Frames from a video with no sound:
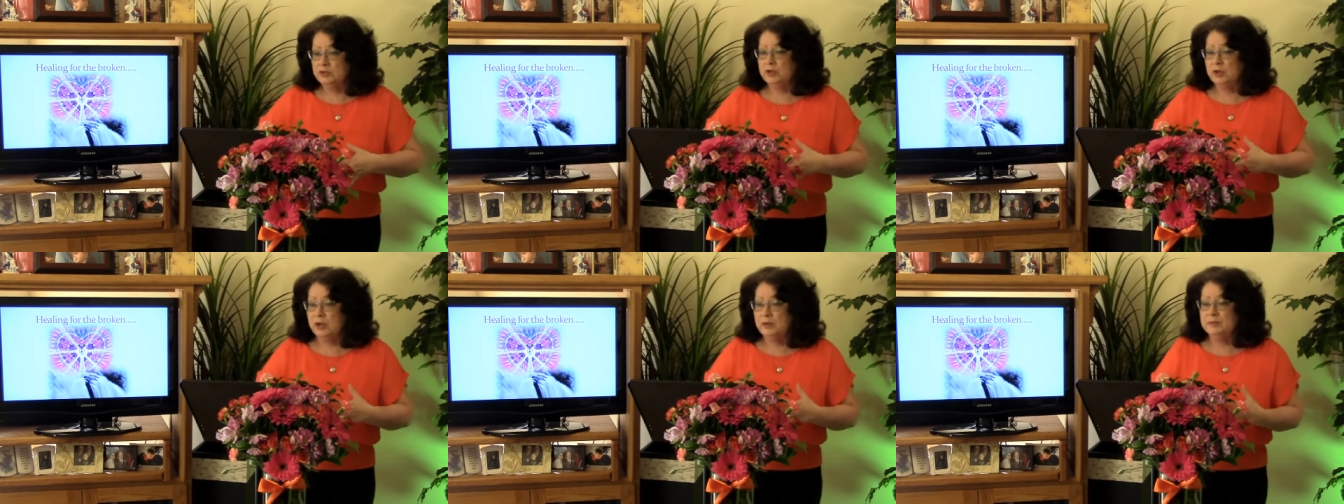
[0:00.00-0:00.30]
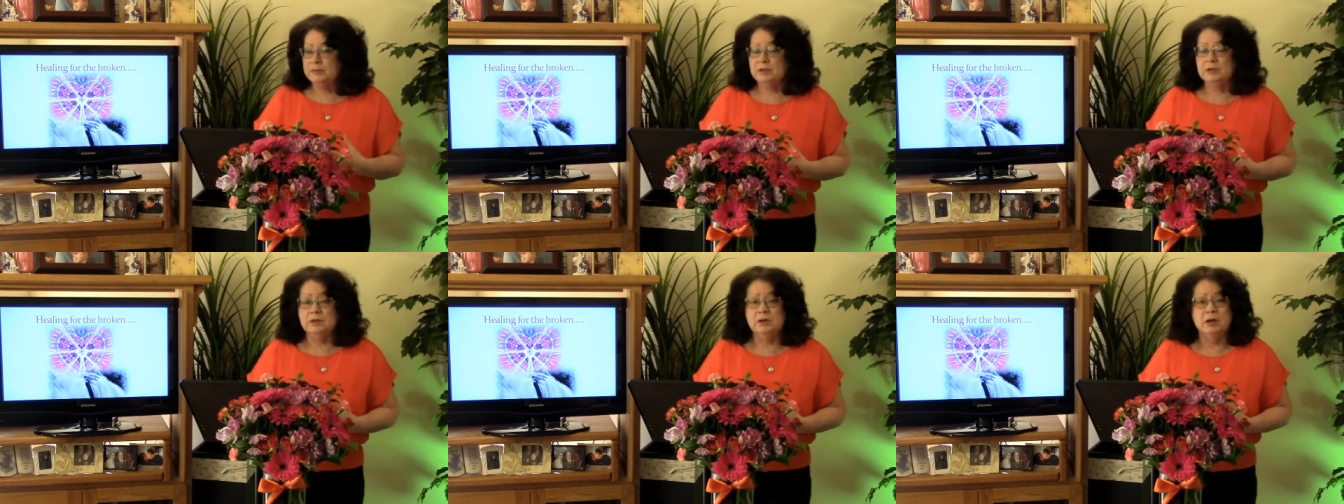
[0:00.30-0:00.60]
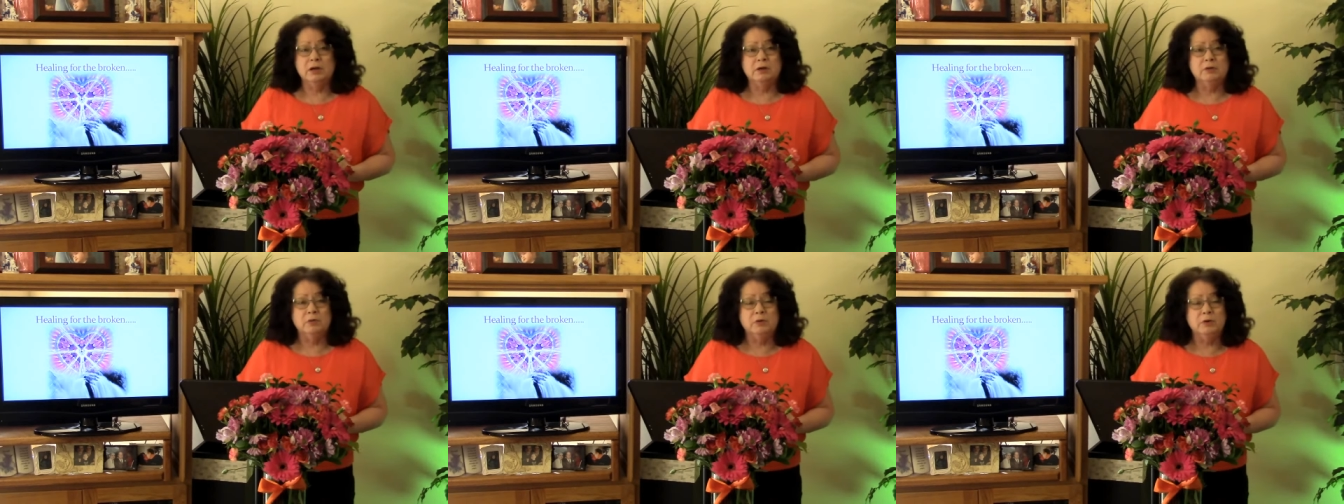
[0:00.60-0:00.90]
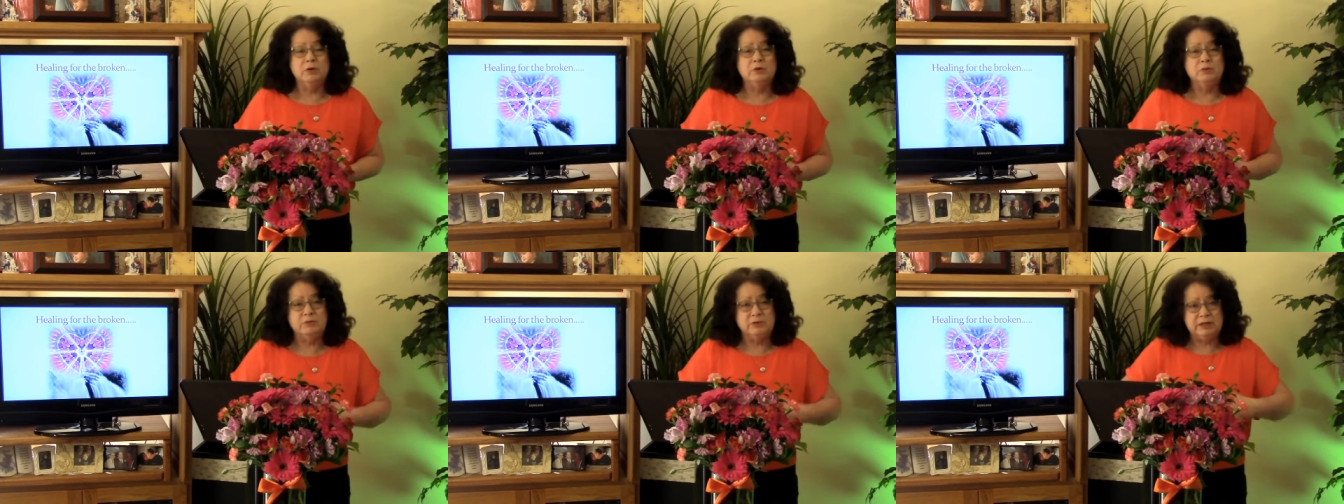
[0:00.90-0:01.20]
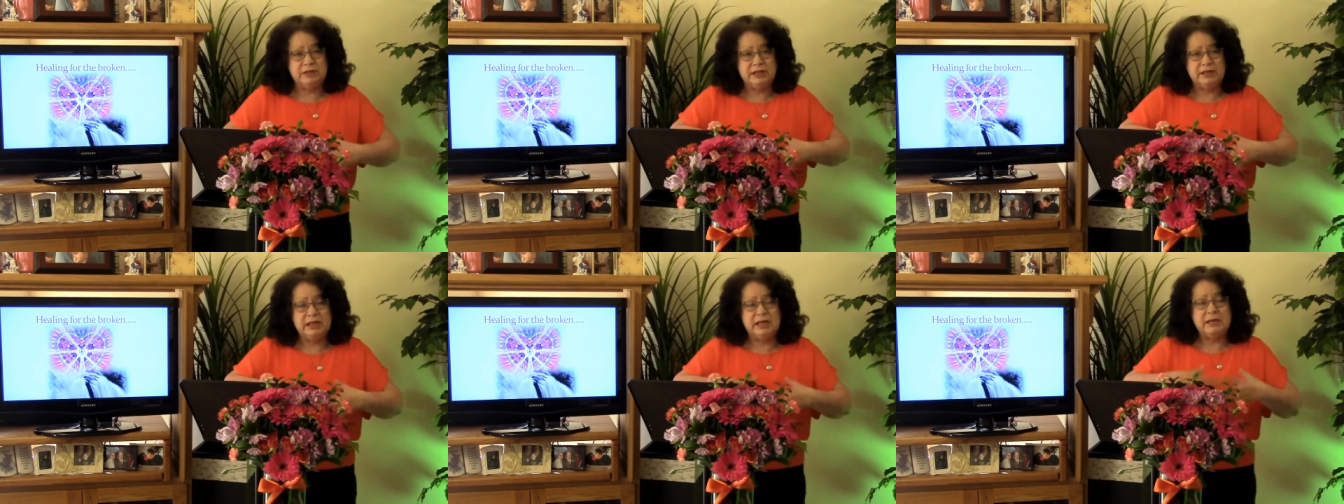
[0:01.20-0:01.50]
jumped in her
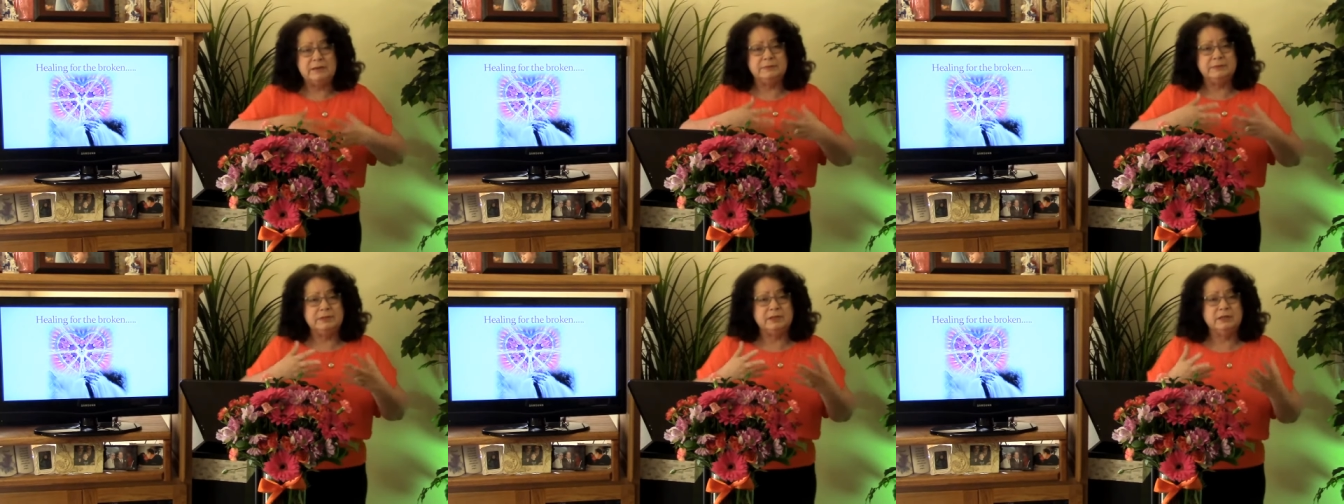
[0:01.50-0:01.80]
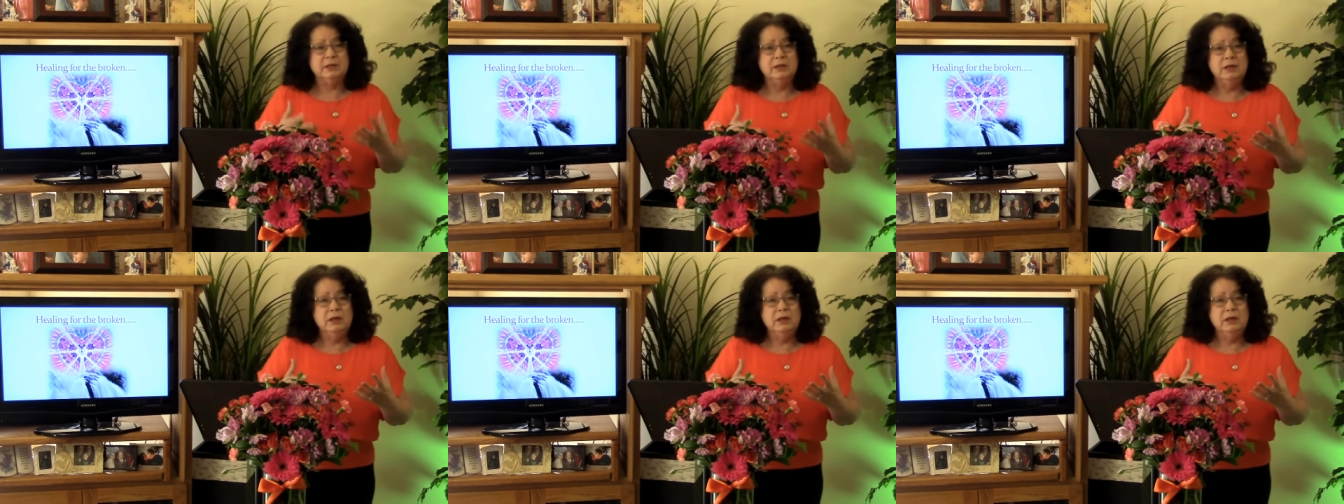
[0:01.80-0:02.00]
womb, leaped,